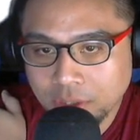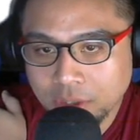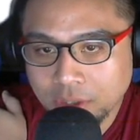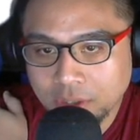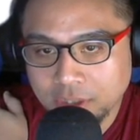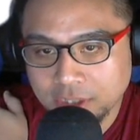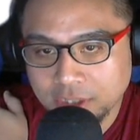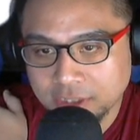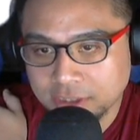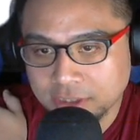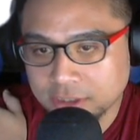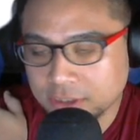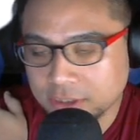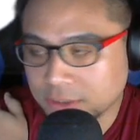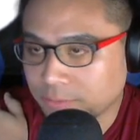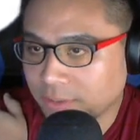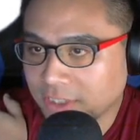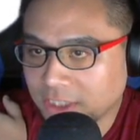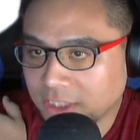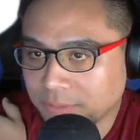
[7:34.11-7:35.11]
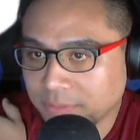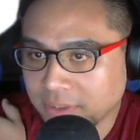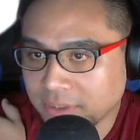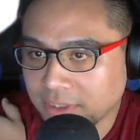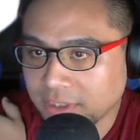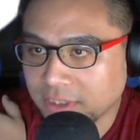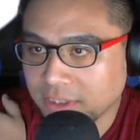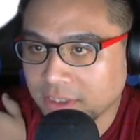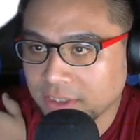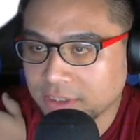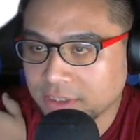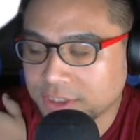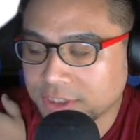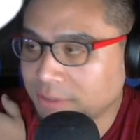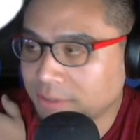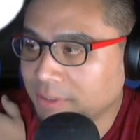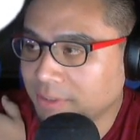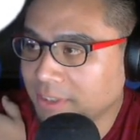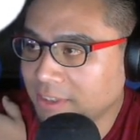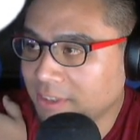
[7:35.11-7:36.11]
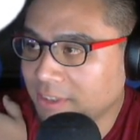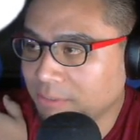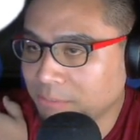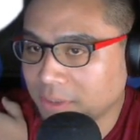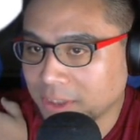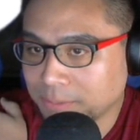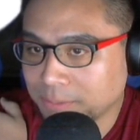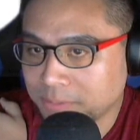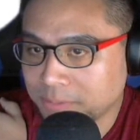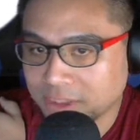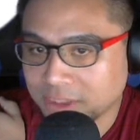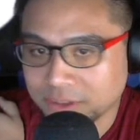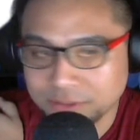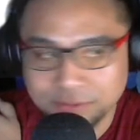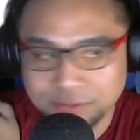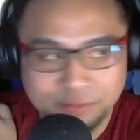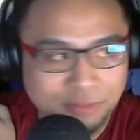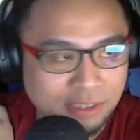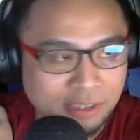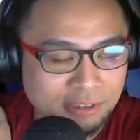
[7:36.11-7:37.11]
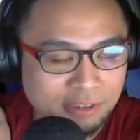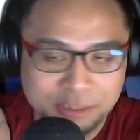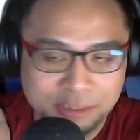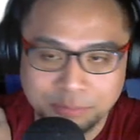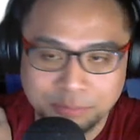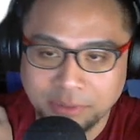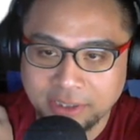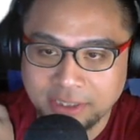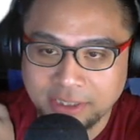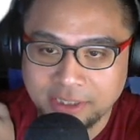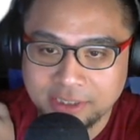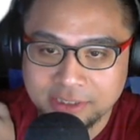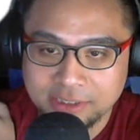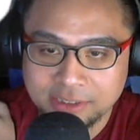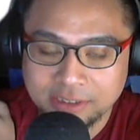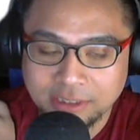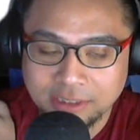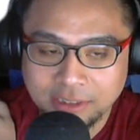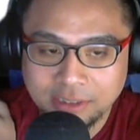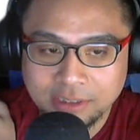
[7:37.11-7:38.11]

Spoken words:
because we're gonna be showing some clips of various players.